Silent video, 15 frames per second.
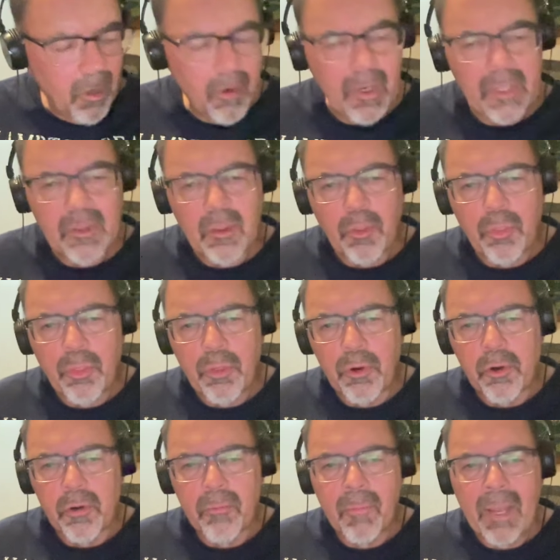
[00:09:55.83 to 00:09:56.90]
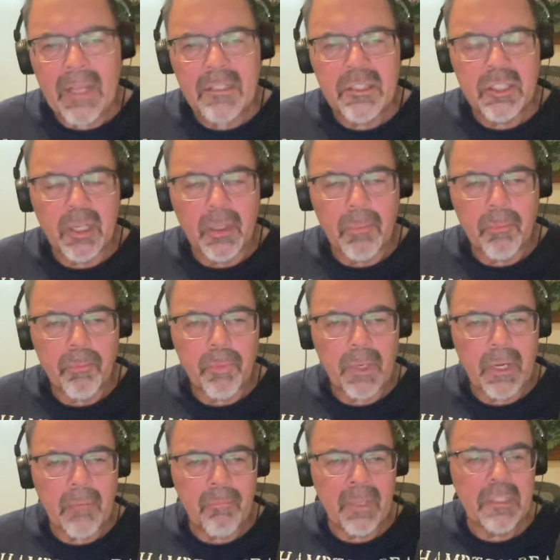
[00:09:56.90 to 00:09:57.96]
All right, the third matchup,
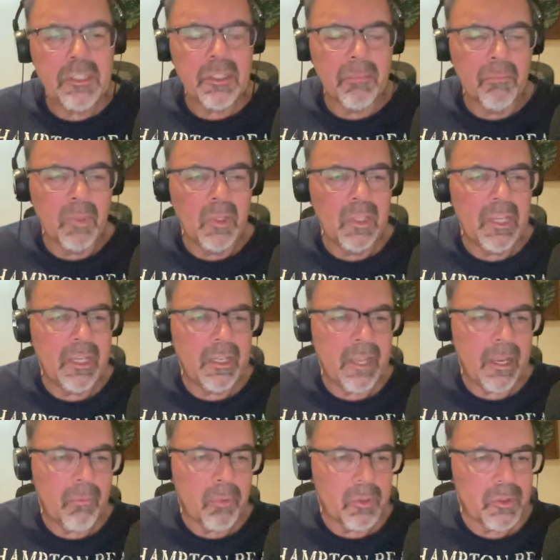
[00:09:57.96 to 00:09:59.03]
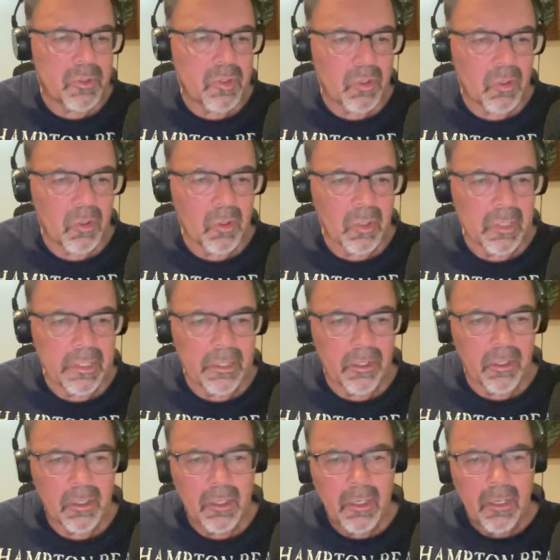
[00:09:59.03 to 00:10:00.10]
I mentioned Malik Nabers
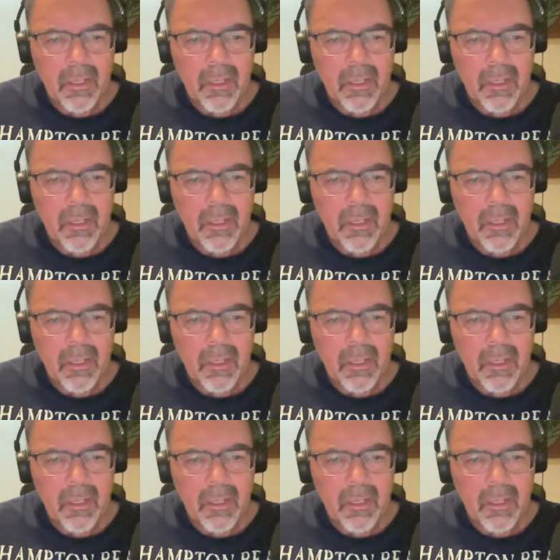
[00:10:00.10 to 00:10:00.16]
earlier,